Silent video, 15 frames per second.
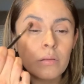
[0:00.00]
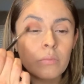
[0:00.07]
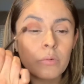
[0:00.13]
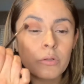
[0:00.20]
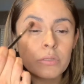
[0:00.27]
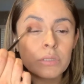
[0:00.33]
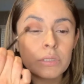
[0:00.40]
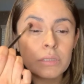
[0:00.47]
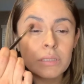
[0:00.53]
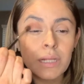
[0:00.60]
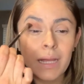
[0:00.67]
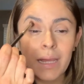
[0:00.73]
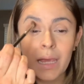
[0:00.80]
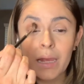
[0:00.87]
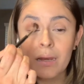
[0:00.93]
a makeup
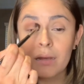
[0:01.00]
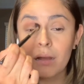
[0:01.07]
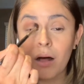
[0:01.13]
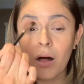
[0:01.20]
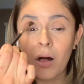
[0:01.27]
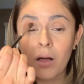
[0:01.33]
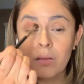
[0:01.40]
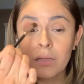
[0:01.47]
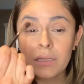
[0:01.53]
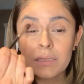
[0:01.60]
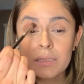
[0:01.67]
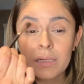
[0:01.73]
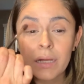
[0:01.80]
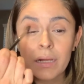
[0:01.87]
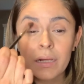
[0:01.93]
artist, and I
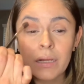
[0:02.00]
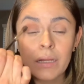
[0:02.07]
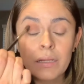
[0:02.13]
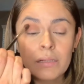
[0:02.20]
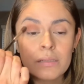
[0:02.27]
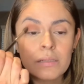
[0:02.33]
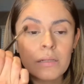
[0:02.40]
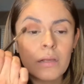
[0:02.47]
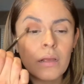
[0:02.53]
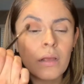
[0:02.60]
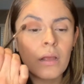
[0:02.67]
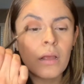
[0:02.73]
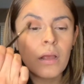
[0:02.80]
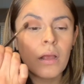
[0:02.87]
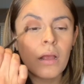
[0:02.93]
really like how she
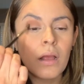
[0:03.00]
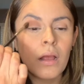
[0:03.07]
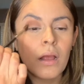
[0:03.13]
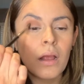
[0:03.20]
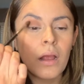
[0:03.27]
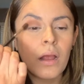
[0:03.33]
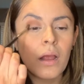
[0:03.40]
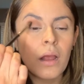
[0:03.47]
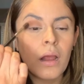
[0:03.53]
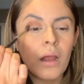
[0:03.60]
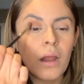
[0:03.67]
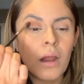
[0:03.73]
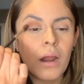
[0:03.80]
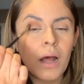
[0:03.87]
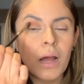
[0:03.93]
explained it.
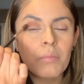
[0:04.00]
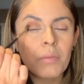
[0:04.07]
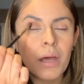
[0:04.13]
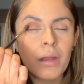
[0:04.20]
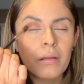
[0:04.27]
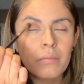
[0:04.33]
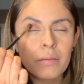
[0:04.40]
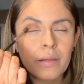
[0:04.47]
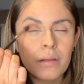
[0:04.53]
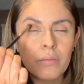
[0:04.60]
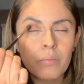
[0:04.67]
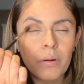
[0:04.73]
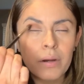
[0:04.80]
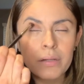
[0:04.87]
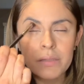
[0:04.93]
So
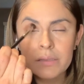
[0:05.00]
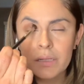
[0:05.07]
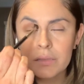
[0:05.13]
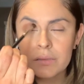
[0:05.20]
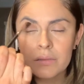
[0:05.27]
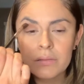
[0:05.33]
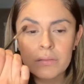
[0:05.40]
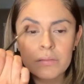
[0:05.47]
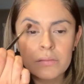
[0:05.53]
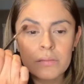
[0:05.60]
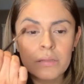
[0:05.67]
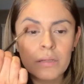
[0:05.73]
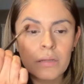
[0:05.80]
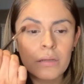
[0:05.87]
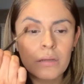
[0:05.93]
you just, as
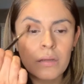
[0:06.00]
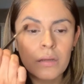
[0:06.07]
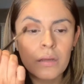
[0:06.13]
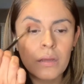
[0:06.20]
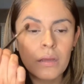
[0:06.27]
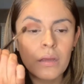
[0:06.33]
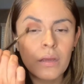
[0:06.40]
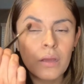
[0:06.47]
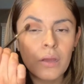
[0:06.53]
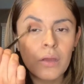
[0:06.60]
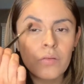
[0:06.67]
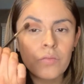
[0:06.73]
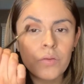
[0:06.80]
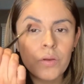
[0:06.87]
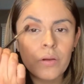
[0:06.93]
a little
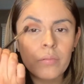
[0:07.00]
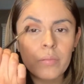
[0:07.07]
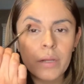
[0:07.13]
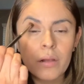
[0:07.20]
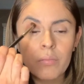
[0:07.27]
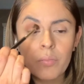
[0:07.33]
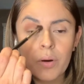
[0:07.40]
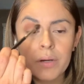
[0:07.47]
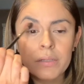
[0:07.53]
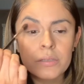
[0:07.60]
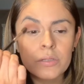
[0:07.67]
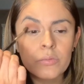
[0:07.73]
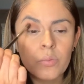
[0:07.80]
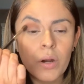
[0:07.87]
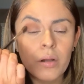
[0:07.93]
windshield, boom, boom, boom,
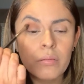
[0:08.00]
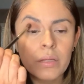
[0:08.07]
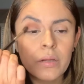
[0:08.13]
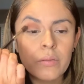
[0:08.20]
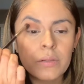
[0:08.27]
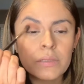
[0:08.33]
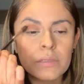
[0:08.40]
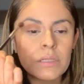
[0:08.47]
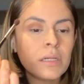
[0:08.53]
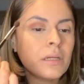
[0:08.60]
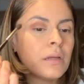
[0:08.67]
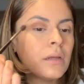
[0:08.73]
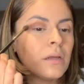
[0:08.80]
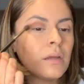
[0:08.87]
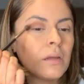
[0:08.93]
and then you, in circular
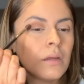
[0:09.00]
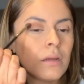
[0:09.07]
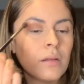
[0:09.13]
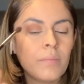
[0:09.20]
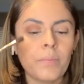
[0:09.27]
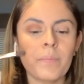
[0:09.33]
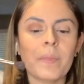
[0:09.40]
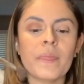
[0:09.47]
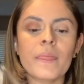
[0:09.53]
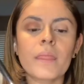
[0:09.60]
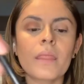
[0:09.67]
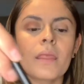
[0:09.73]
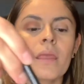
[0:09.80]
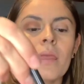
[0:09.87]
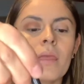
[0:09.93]
motions too,
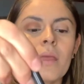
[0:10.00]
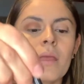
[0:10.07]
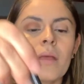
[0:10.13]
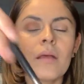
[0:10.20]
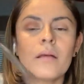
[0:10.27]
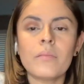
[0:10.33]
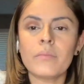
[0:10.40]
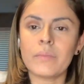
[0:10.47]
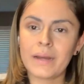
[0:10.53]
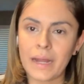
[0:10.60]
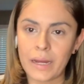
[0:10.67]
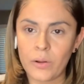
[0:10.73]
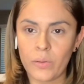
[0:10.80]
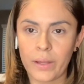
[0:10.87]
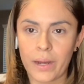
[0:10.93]
you can pack it
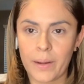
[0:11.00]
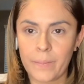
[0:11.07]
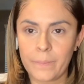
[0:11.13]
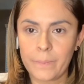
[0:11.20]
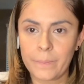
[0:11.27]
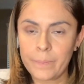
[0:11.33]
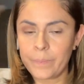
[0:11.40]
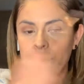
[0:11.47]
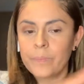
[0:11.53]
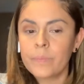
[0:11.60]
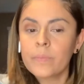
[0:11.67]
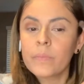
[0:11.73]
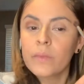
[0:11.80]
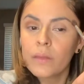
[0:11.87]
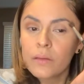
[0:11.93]
as much as you
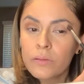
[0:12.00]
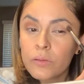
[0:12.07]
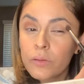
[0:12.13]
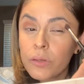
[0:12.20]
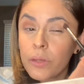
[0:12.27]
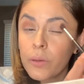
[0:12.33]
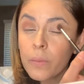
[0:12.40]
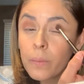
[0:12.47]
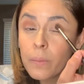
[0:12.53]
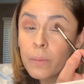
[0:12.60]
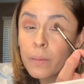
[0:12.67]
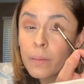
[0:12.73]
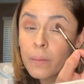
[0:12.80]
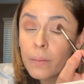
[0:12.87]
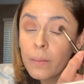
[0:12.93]
want.
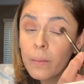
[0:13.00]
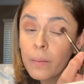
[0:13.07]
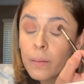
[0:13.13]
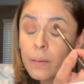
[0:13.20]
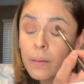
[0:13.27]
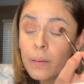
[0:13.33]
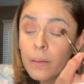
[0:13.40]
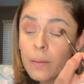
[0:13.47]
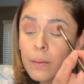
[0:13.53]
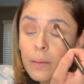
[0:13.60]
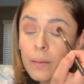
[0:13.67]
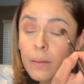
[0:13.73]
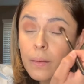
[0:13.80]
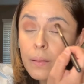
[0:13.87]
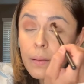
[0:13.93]
You can just
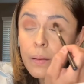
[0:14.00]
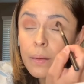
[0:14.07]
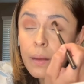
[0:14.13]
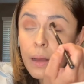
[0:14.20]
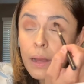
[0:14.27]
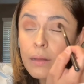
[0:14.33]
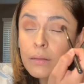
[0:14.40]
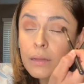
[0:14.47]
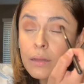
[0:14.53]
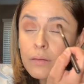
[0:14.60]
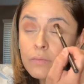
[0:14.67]
work through it.